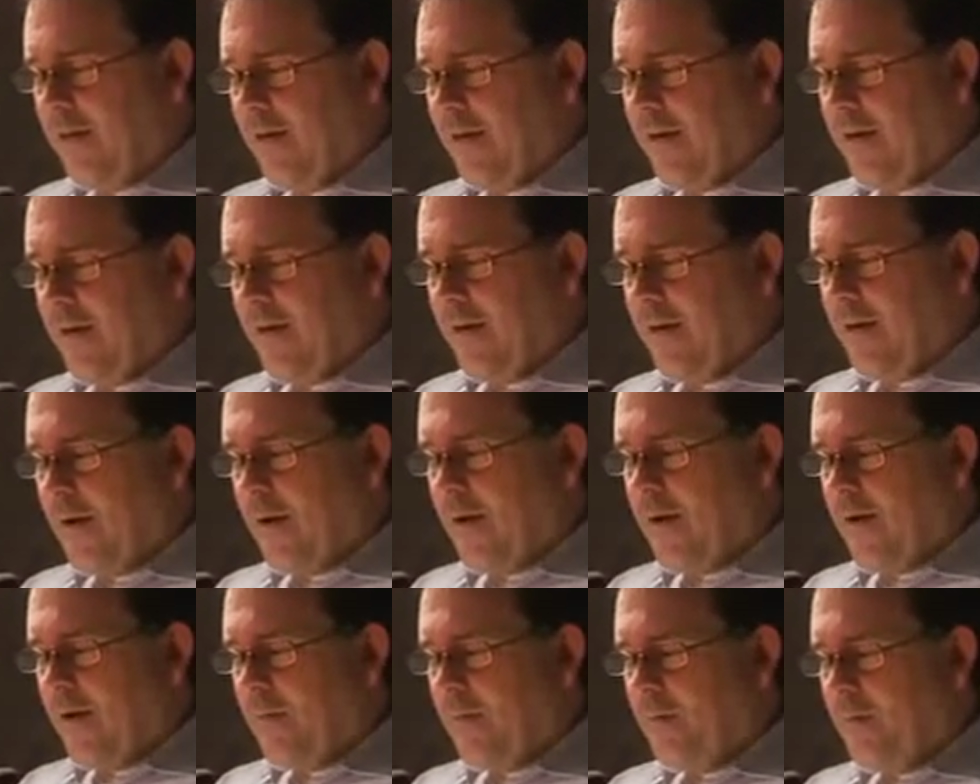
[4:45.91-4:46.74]

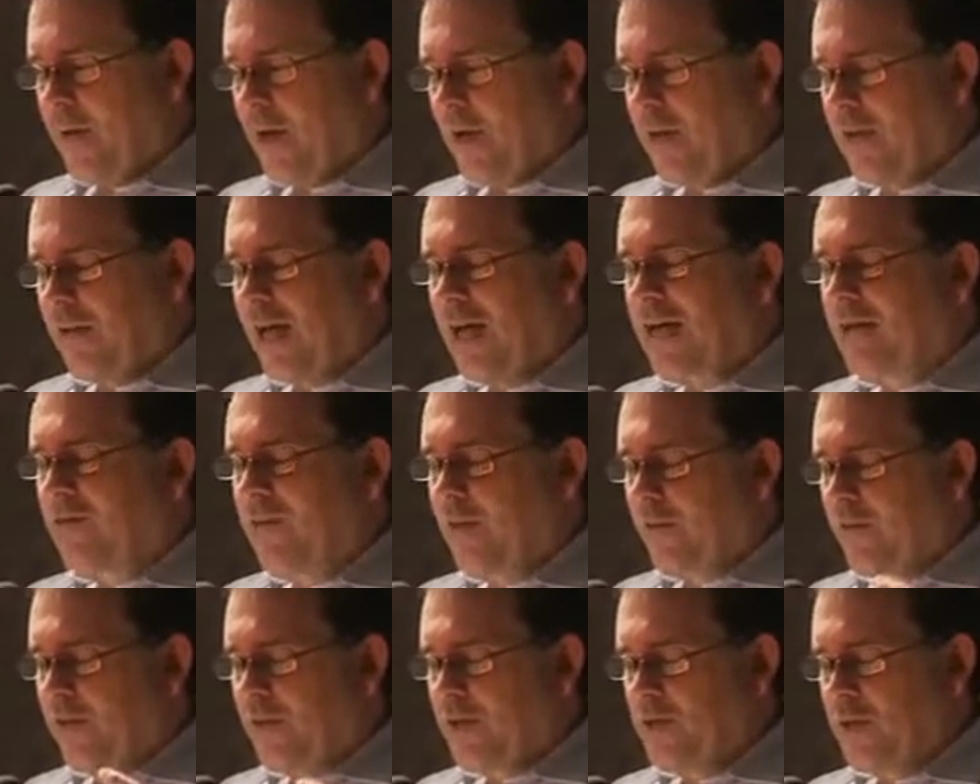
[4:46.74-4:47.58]
a lot of the
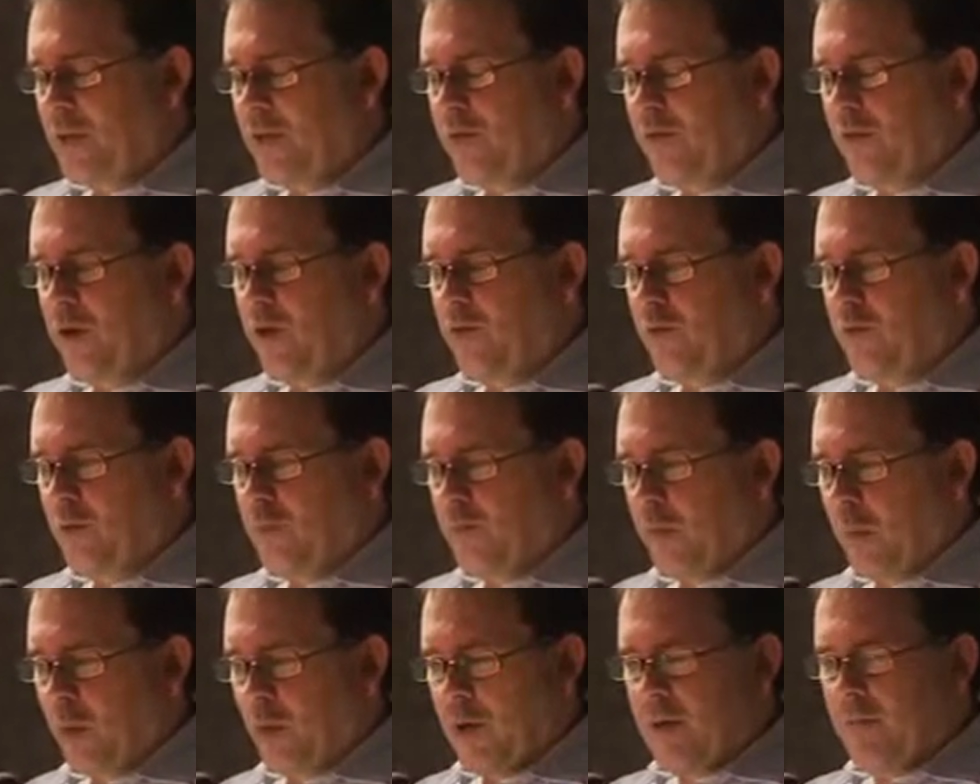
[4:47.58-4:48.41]
things we thought were
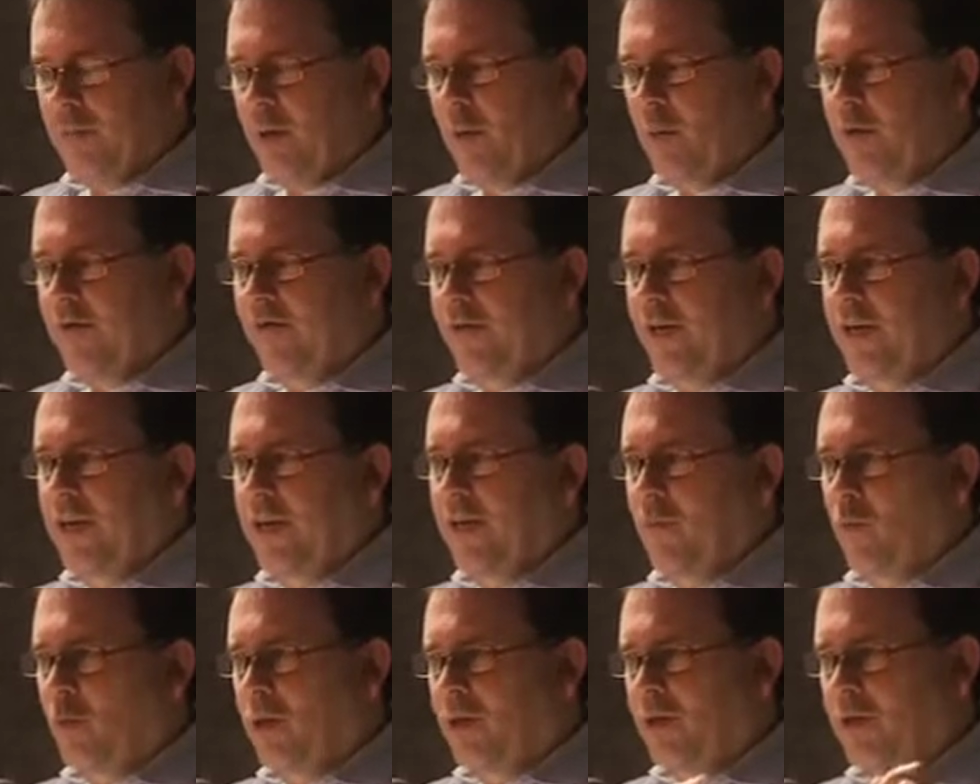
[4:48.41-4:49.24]
important, but we
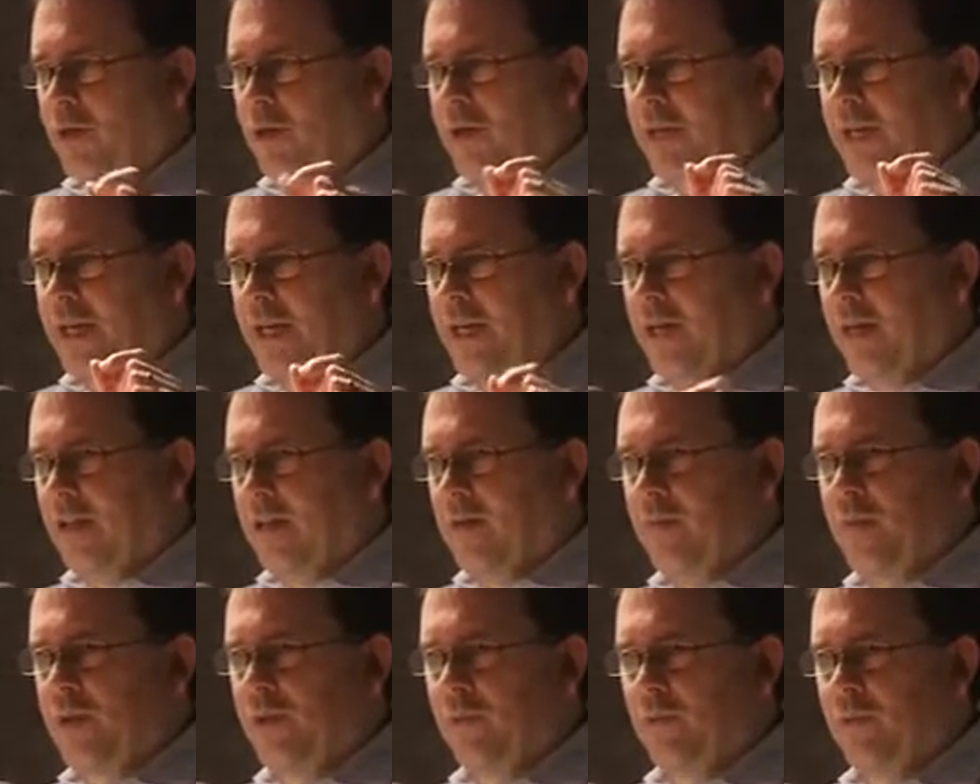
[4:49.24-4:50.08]
forgot one little key
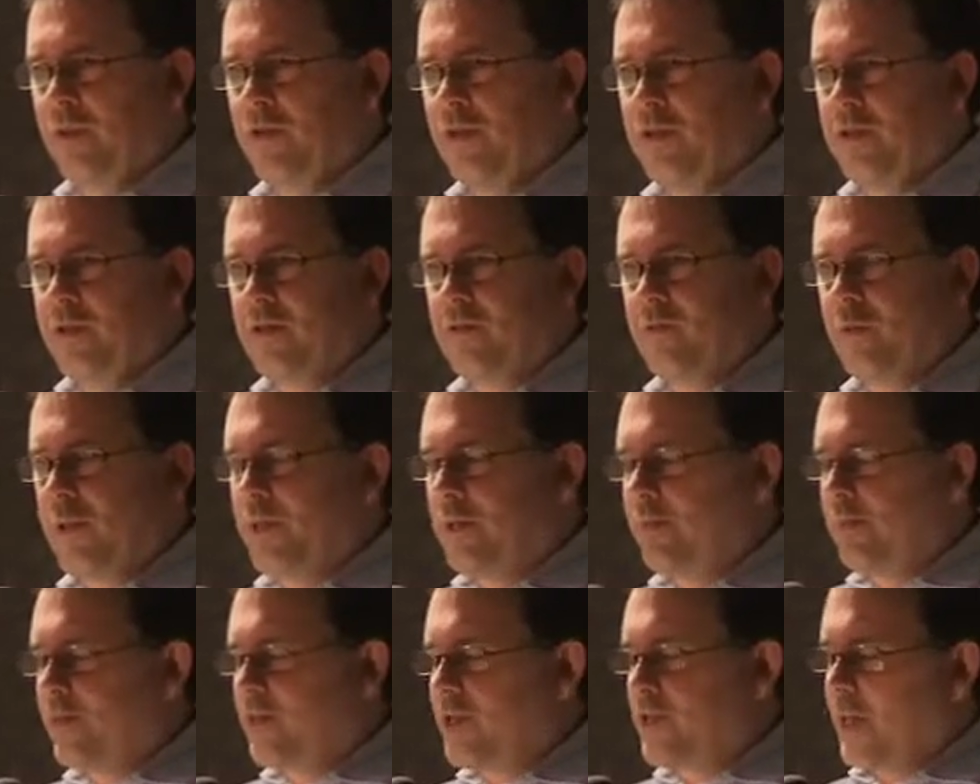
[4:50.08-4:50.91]
element, which is we
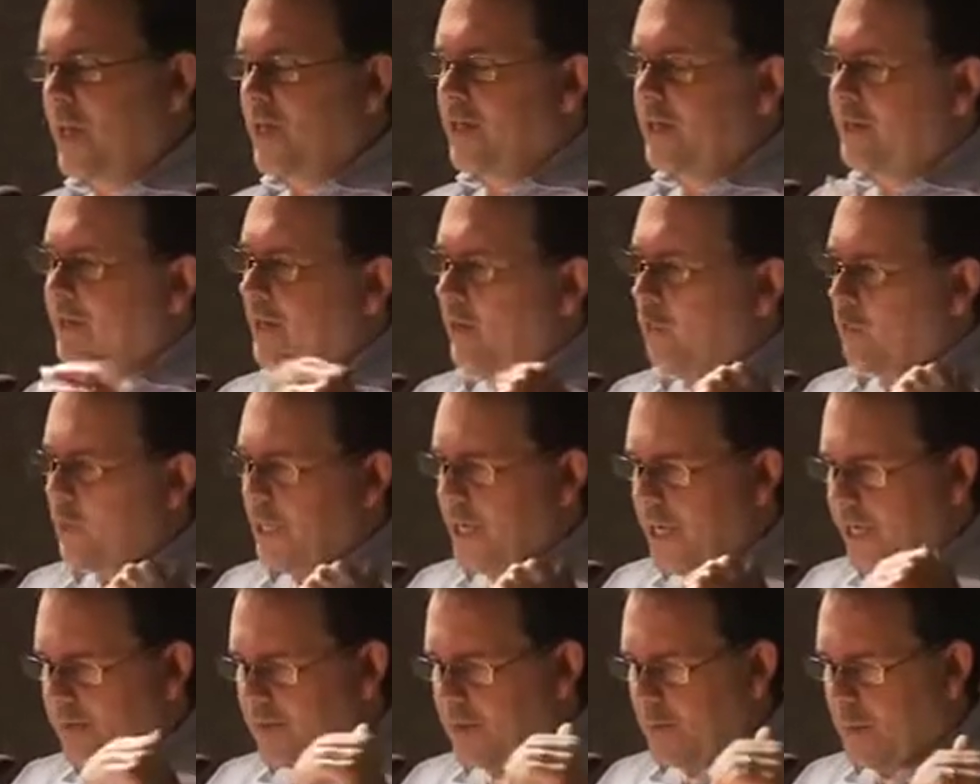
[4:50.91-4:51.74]
decided that we
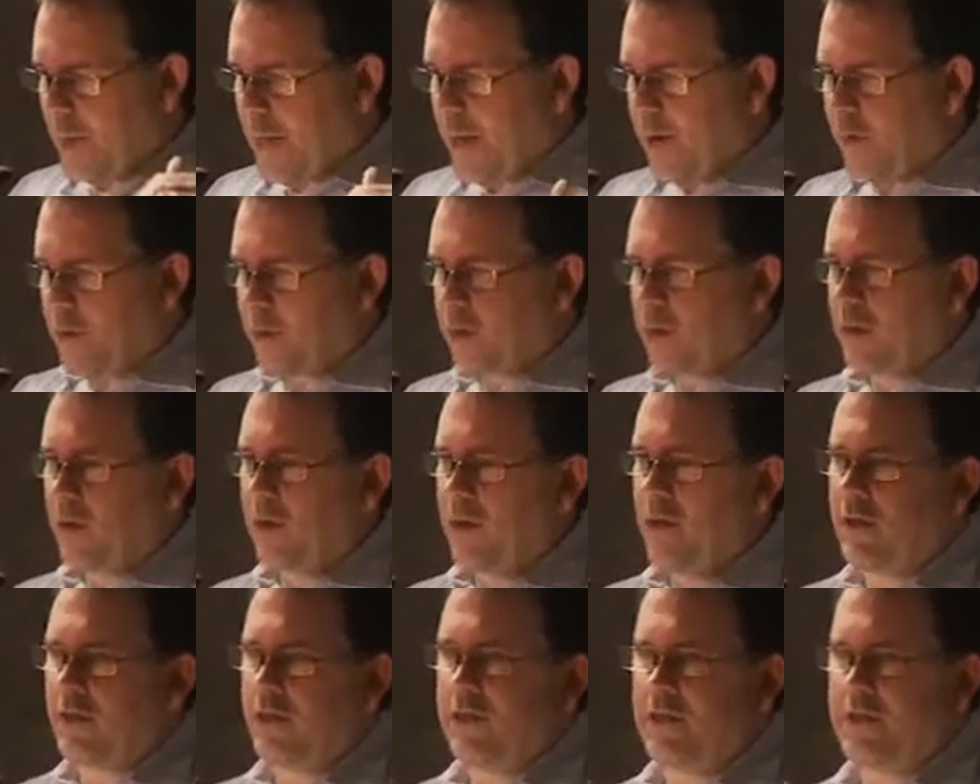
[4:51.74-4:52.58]
had to power it
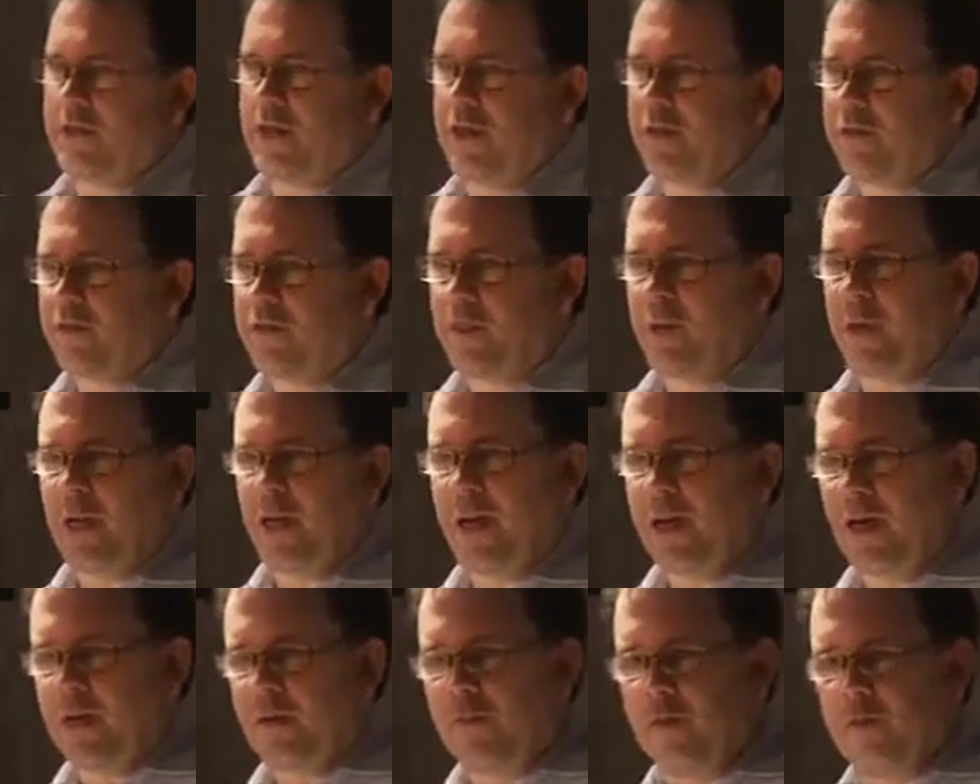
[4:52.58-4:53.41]
all ourselves by
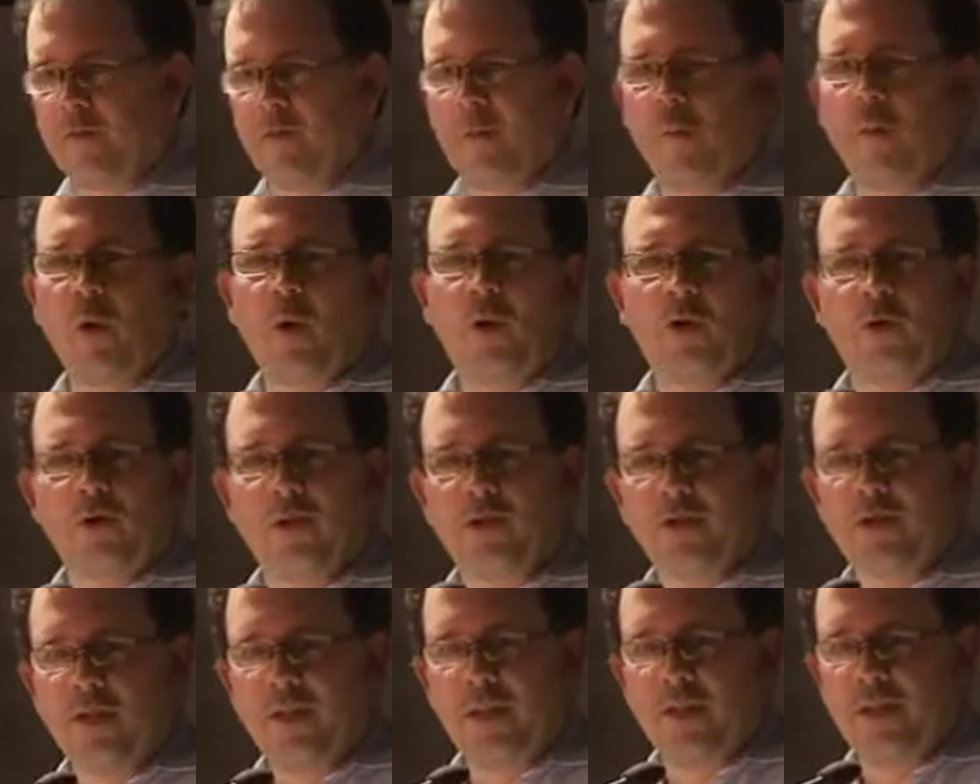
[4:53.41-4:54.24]
hiring
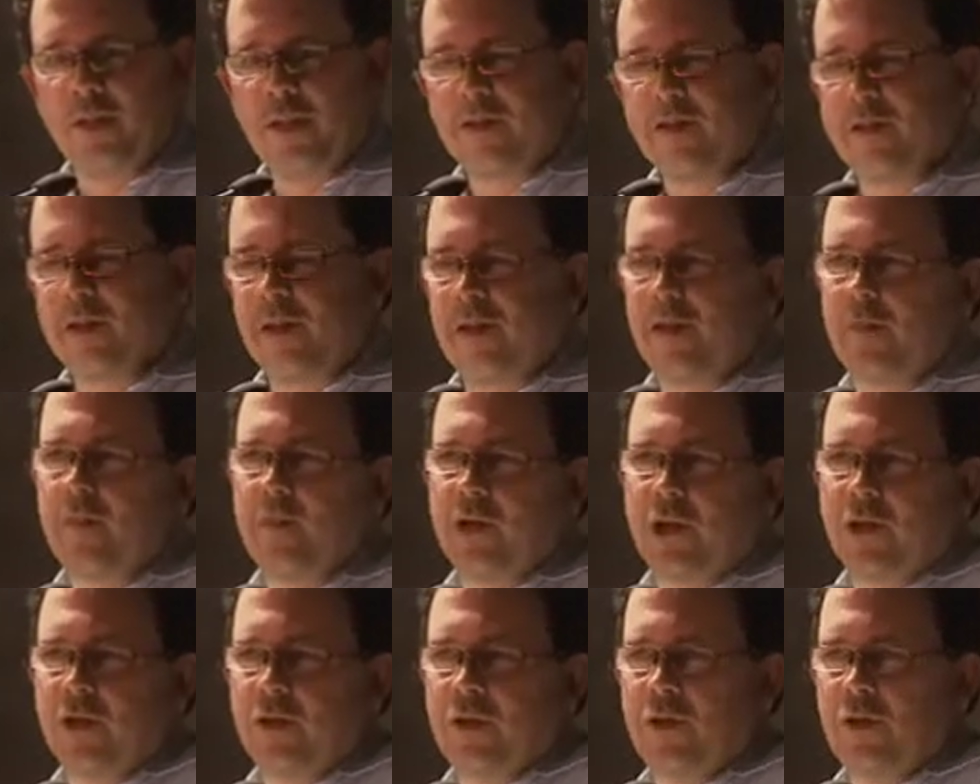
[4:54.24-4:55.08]
reporters and enlisting the
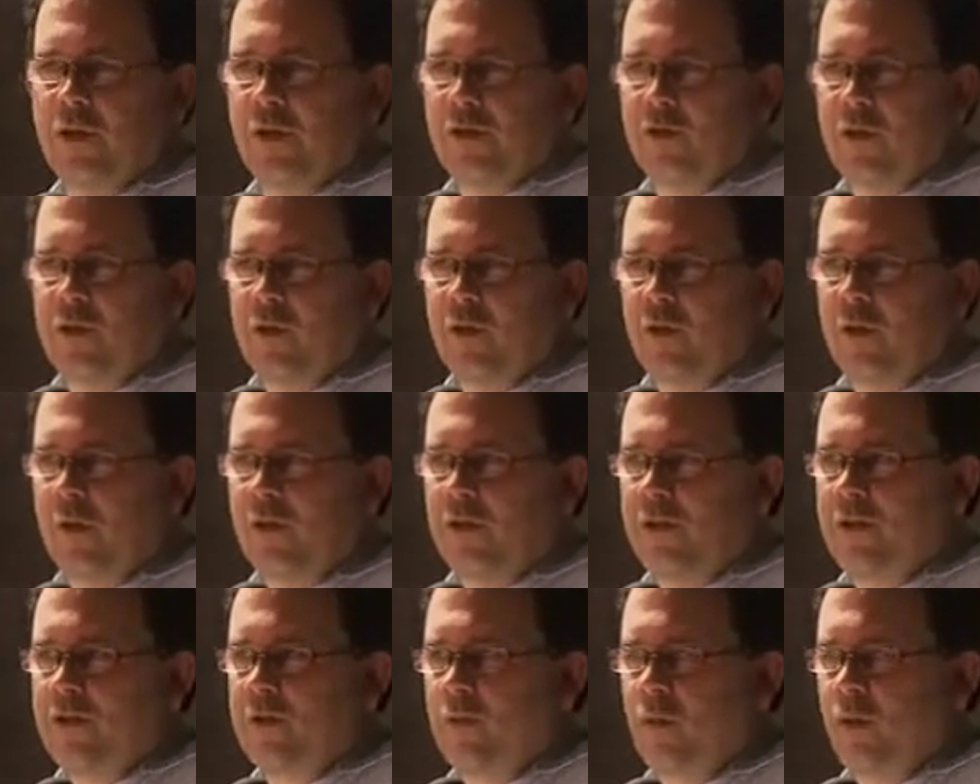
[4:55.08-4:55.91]
Bureau to do all
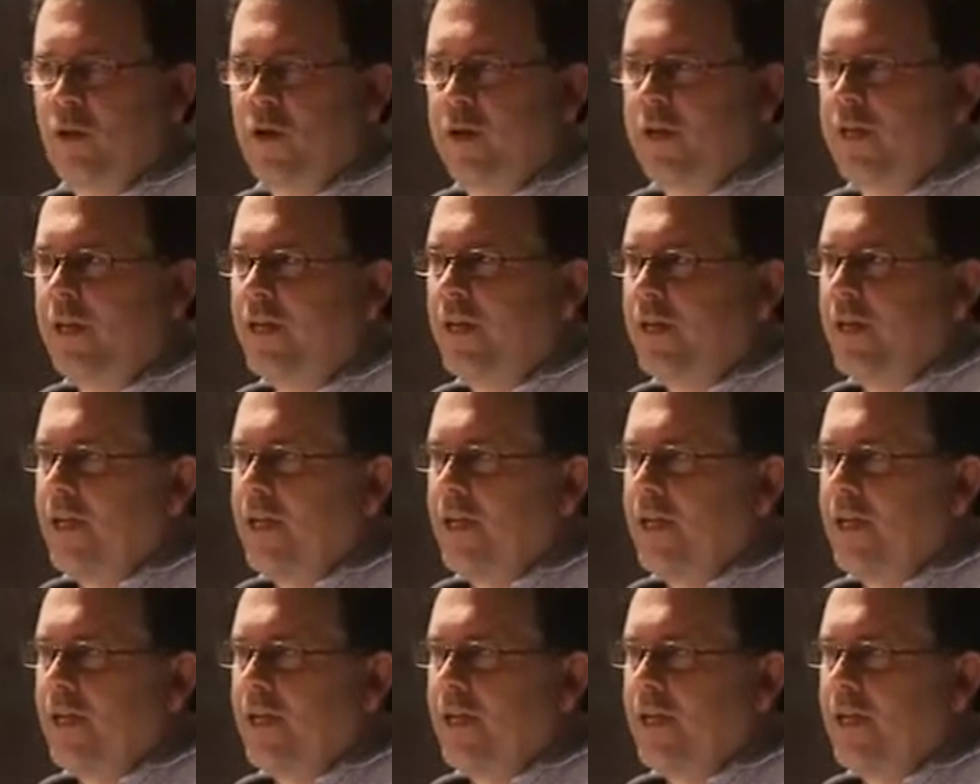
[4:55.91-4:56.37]
this work,